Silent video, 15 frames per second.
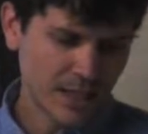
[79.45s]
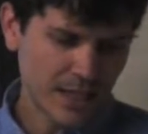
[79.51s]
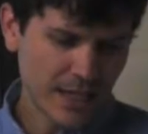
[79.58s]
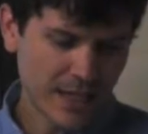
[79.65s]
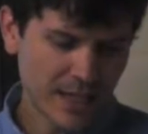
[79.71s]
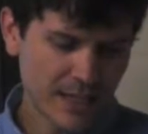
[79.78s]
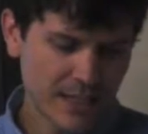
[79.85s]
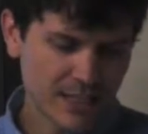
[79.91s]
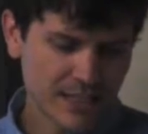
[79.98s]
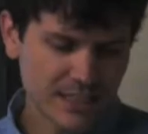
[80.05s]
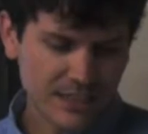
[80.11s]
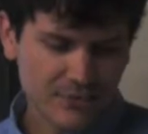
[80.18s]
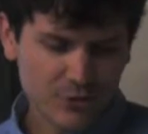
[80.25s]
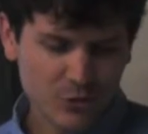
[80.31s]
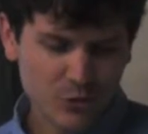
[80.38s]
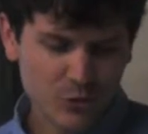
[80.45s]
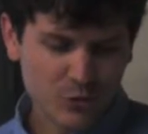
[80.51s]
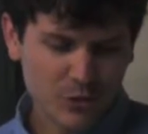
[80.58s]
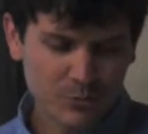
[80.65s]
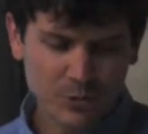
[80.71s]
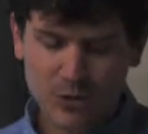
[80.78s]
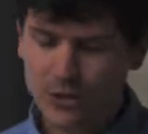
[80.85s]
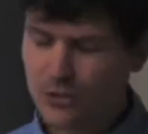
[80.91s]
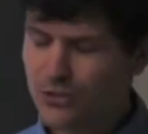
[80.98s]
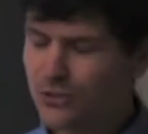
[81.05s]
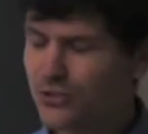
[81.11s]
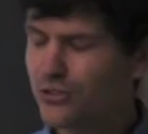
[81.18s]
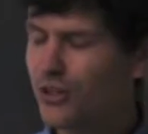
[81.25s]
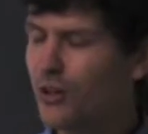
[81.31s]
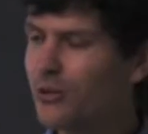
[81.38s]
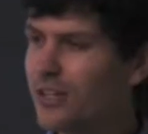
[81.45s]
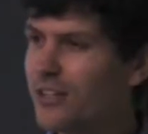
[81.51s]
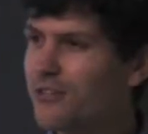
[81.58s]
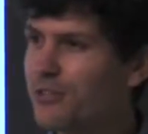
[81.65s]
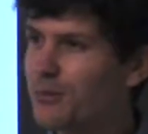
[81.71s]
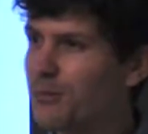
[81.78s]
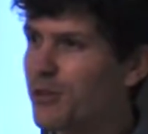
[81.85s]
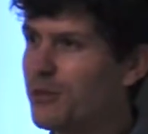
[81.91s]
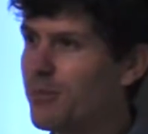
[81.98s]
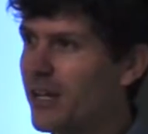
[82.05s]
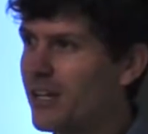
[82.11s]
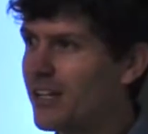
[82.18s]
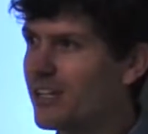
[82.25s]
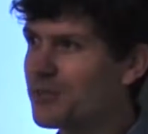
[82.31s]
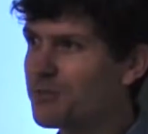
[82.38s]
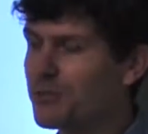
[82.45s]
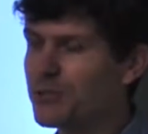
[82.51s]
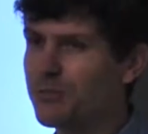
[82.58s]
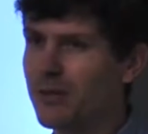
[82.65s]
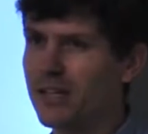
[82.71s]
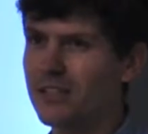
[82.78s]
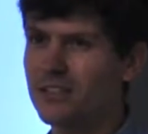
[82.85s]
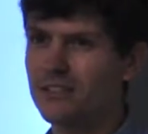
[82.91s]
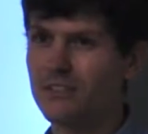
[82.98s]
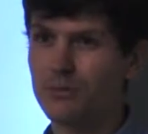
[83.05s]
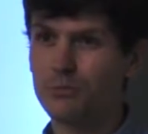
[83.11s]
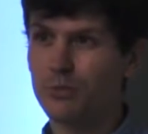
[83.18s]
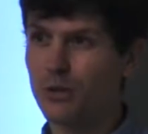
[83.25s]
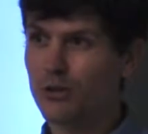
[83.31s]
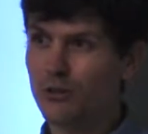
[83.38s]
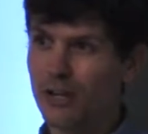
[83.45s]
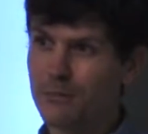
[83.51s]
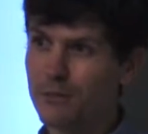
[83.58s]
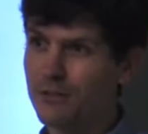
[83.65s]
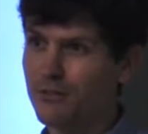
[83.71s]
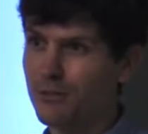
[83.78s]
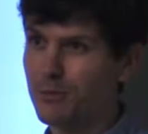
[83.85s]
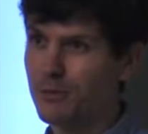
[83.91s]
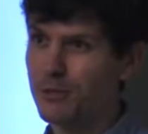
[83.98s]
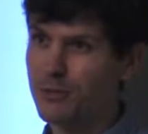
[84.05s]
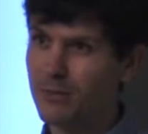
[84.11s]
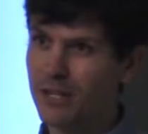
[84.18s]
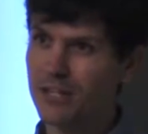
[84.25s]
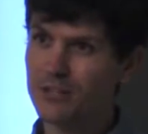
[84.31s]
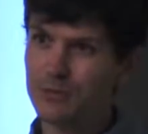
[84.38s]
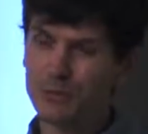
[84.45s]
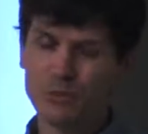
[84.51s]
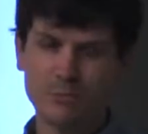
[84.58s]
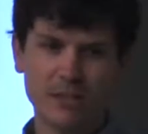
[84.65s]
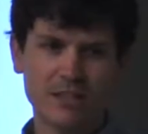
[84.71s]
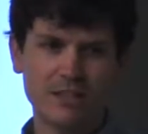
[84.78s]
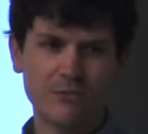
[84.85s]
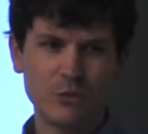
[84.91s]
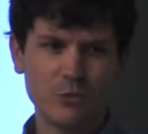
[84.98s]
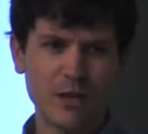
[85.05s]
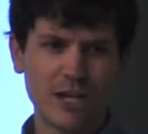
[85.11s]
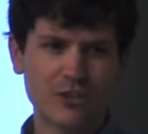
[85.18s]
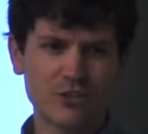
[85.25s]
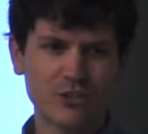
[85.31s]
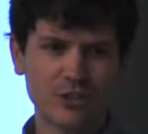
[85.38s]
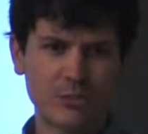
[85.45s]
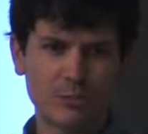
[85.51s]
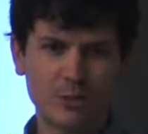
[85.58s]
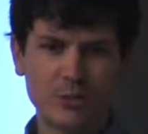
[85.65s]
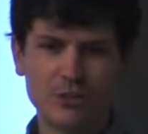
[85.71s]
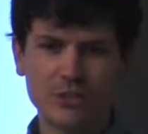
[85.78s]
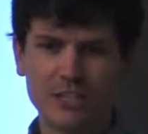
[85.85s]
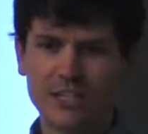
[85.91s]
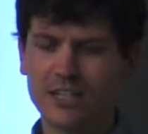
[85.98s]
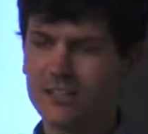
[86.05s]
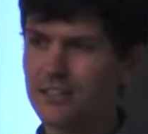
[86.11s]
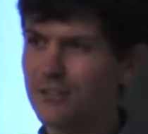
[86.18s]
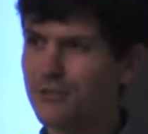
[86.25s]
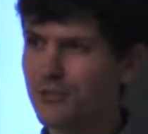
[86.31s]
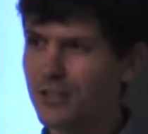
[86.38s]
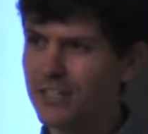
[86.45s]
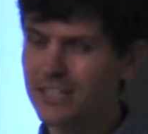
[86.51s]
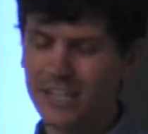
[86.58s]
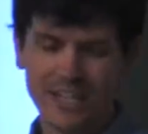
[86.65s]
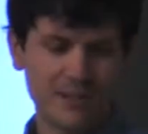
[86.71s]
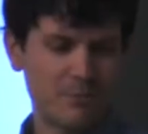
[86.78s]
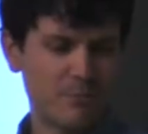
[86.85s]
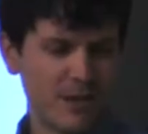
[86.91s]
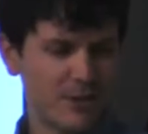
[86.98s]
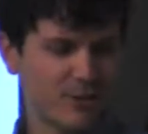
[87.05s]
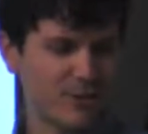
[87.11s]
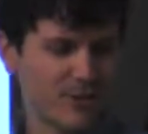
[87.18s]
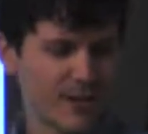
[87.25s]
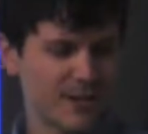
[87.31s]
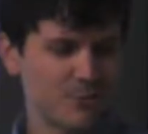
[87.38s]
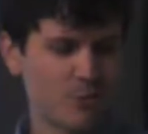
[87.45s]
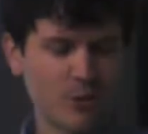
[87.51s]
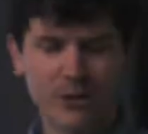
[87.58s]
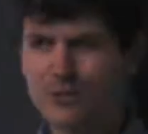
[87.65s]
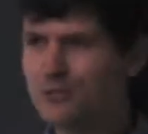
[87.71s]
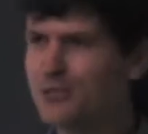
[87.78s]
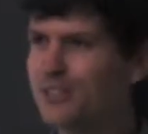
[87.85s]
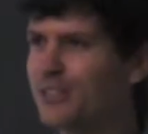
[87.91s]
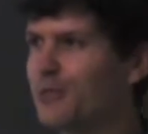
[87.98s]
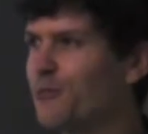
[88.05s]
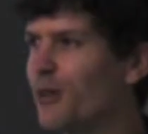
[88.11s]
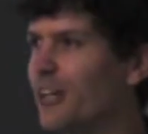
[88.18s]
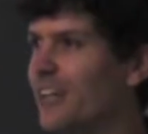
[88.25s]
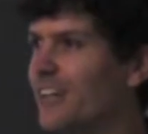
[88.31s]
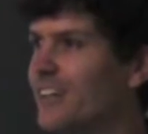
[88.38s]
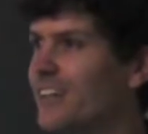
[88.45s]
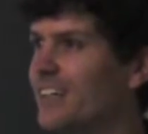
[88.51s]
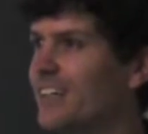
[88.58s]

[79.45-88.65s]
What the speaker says: And if you approach coding from a humanities perspective and programming from a humanities perspective, you actually approach it in a different and better and more interesting way.